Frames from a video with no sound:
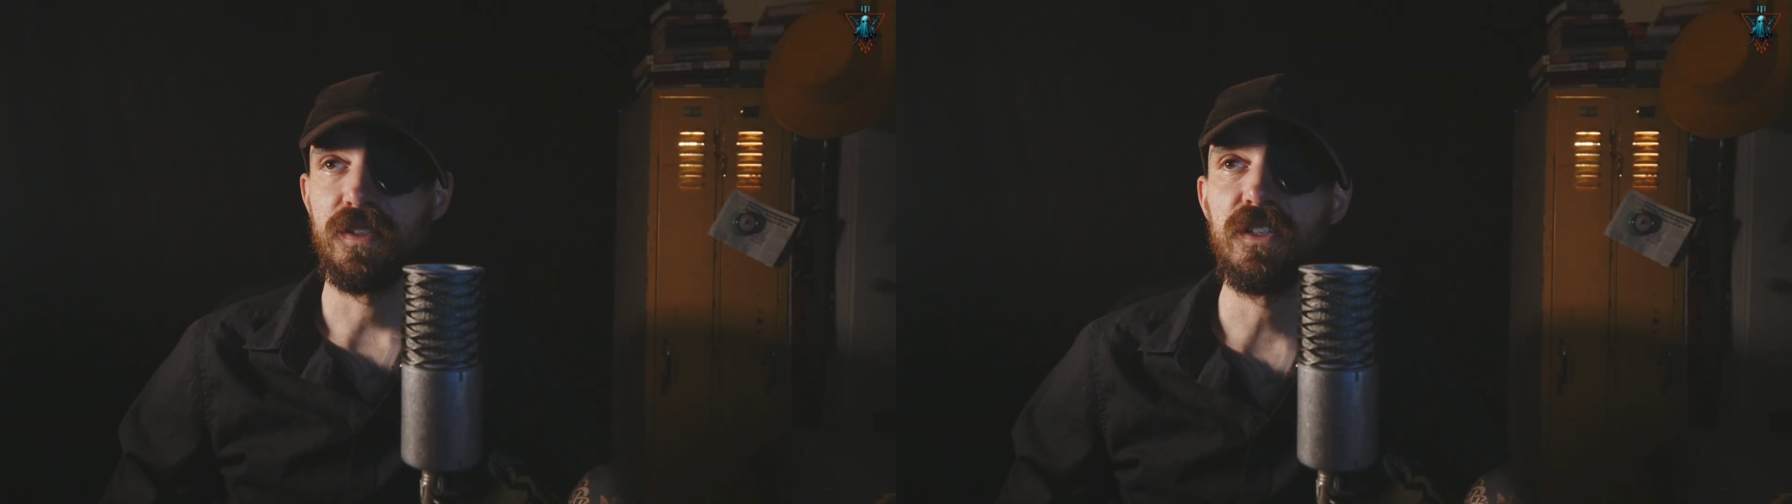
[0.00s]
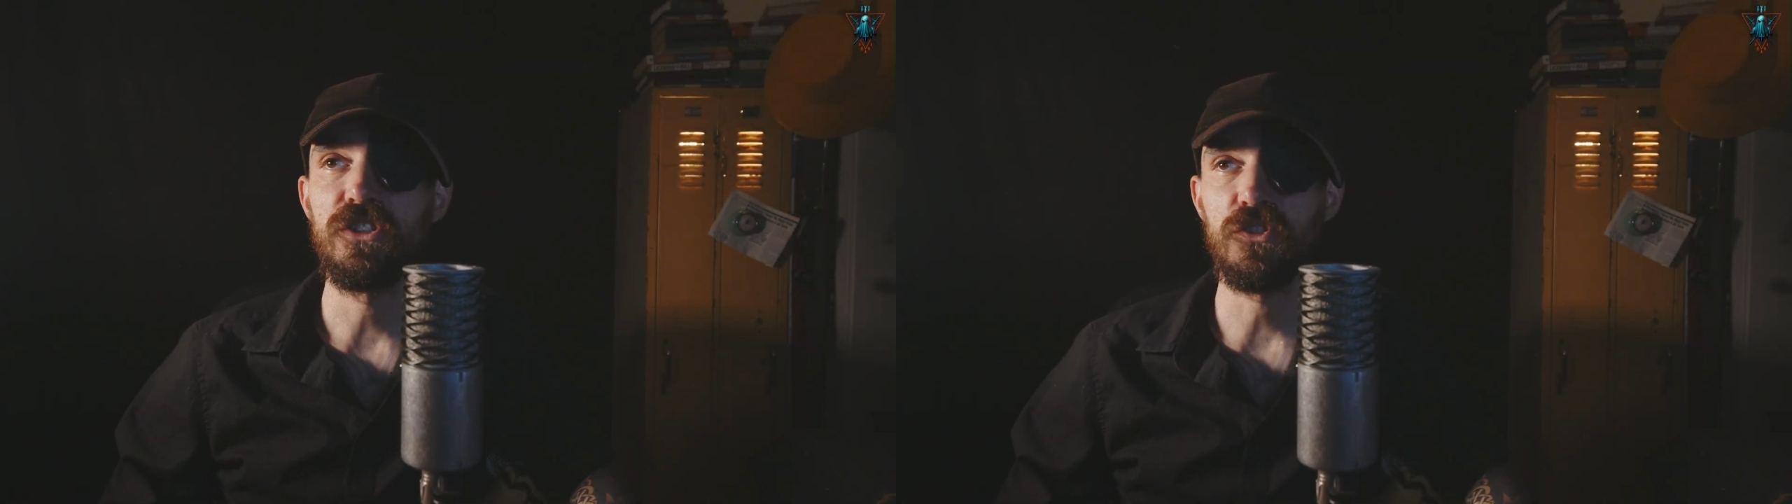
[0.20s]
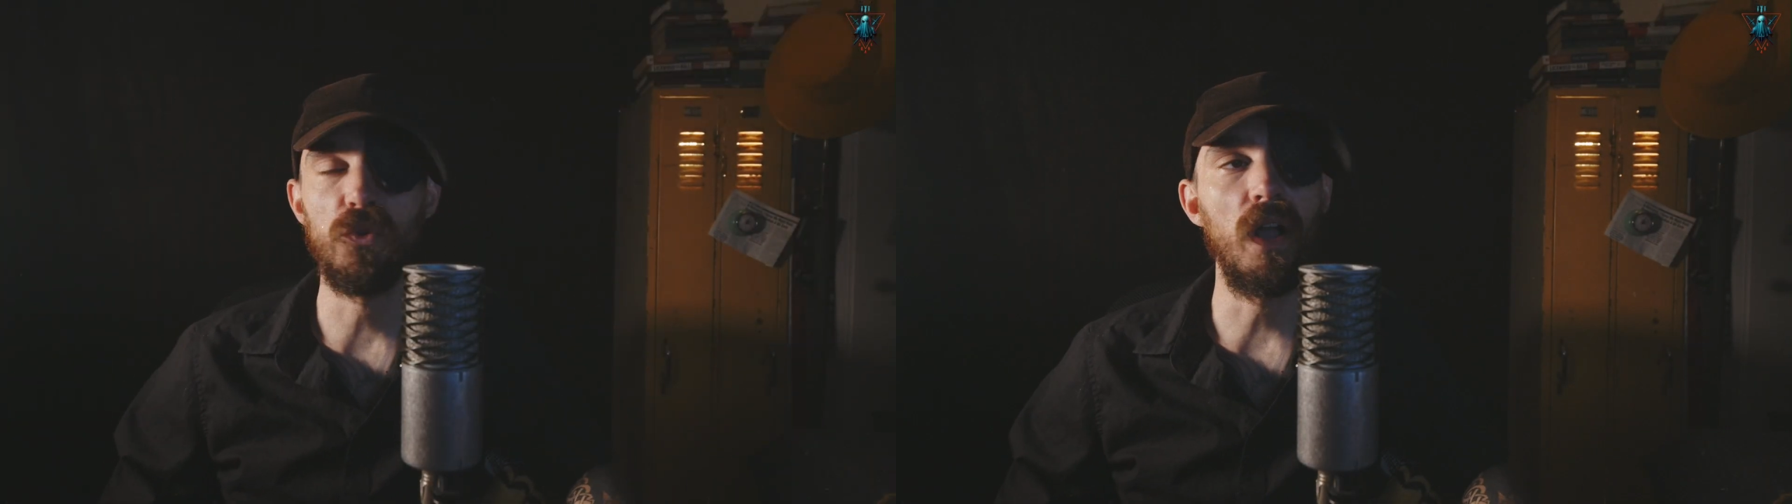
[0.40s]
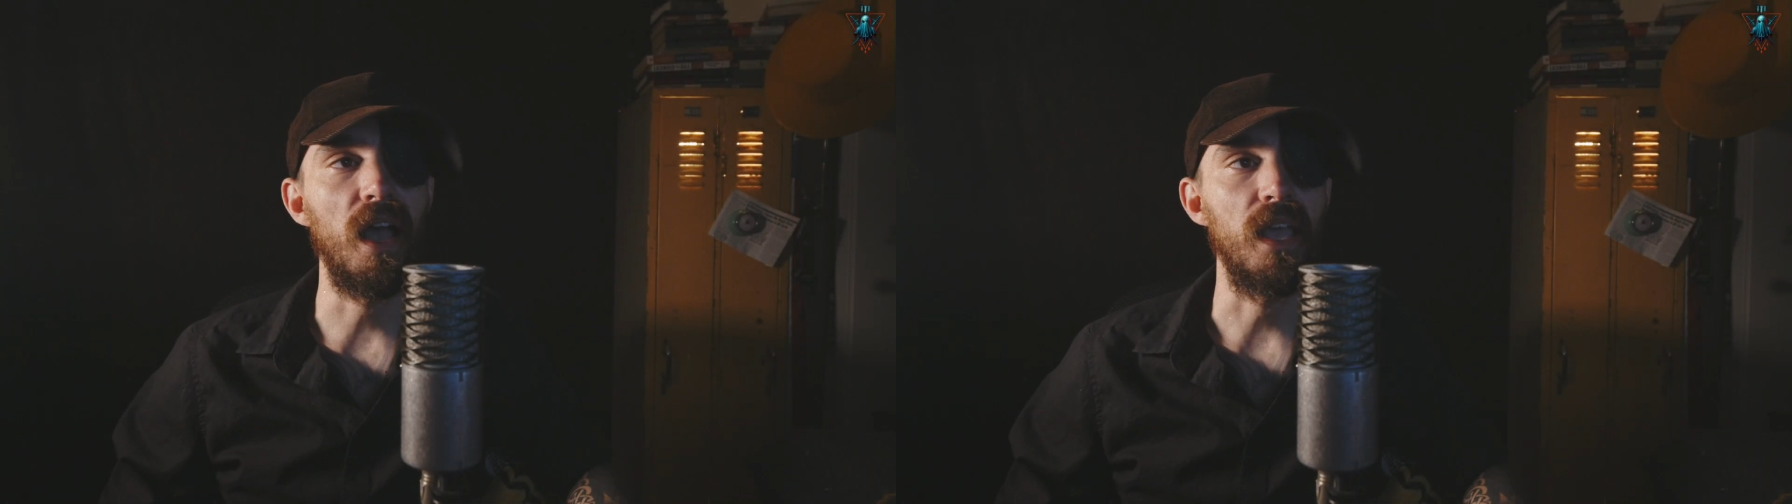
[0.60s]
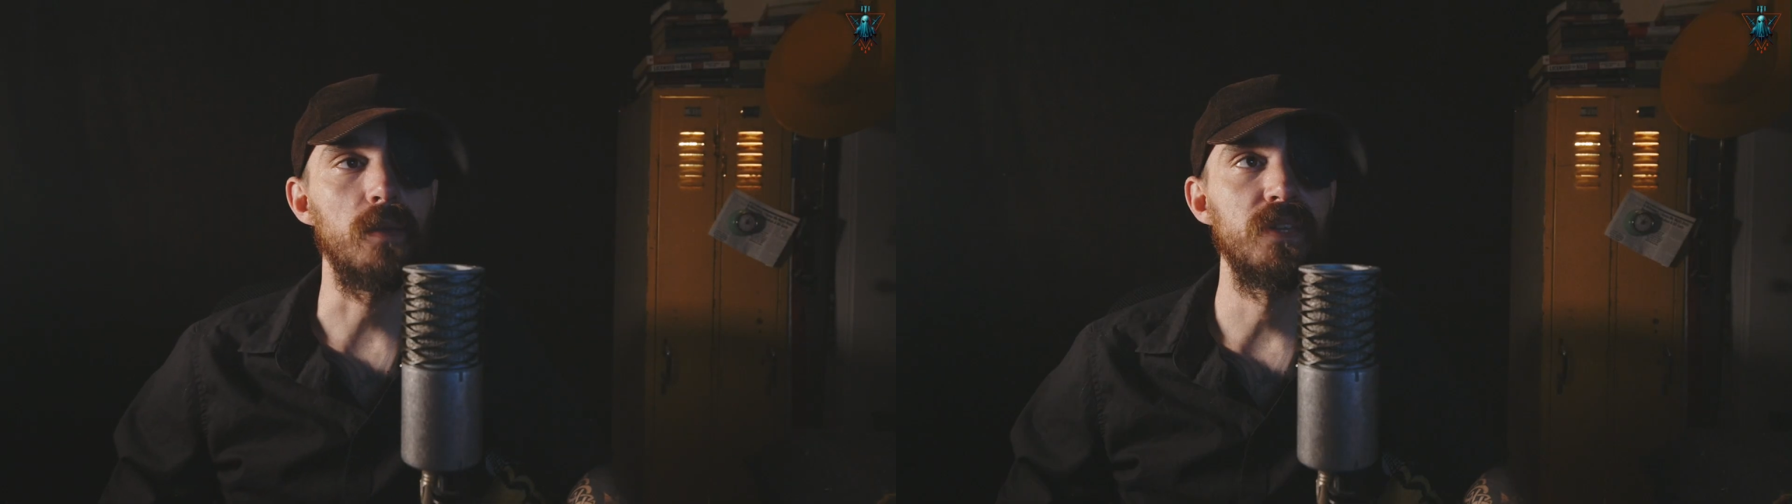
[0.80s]

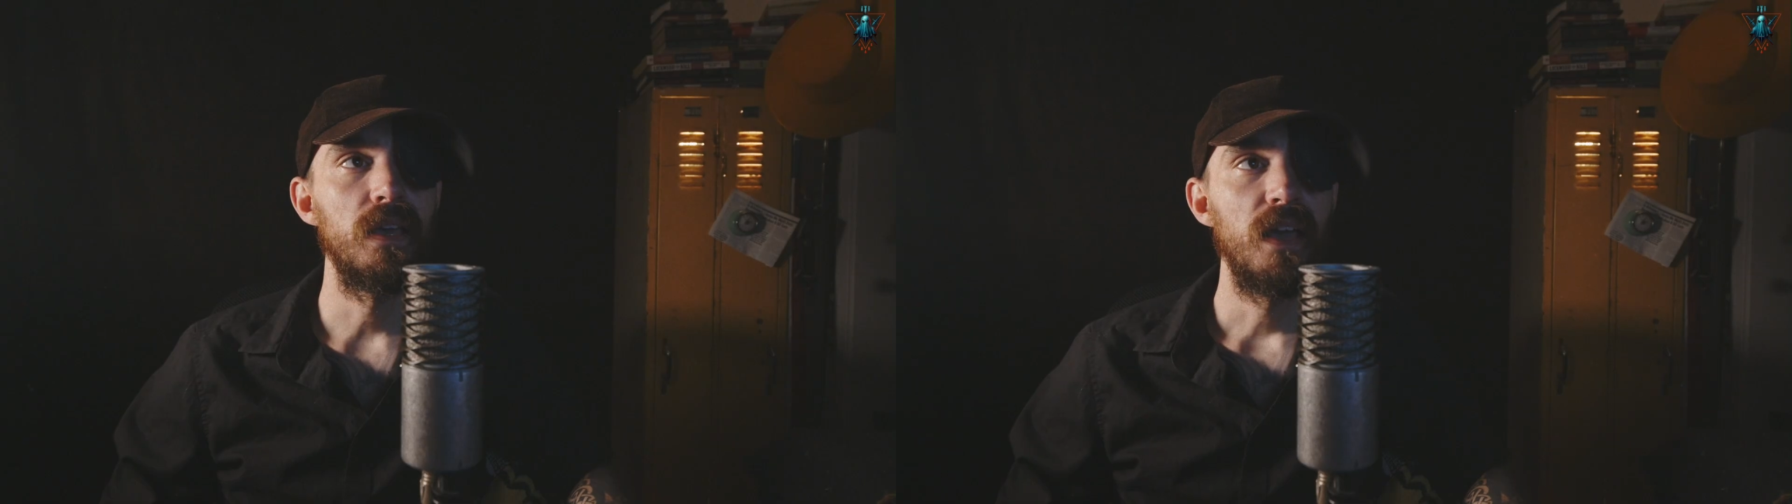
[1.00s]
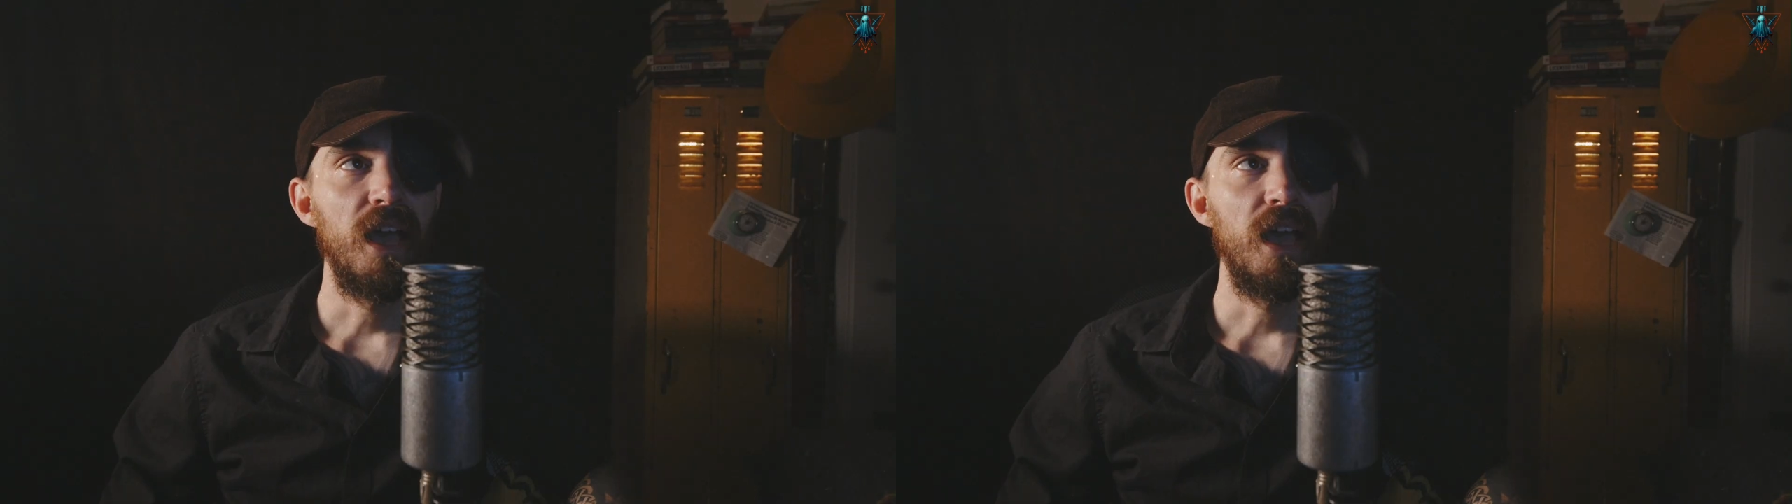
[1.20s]
described